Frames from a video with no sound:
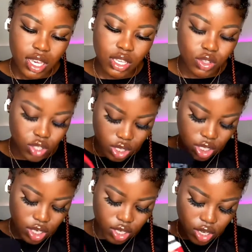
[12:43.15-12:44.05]
You
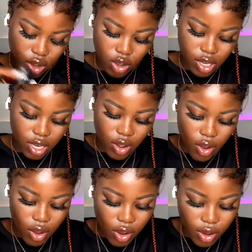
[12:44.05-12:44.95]
turn it on and
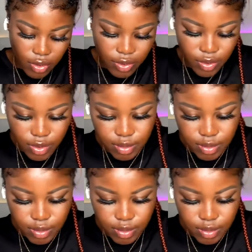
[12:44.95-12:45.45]
off.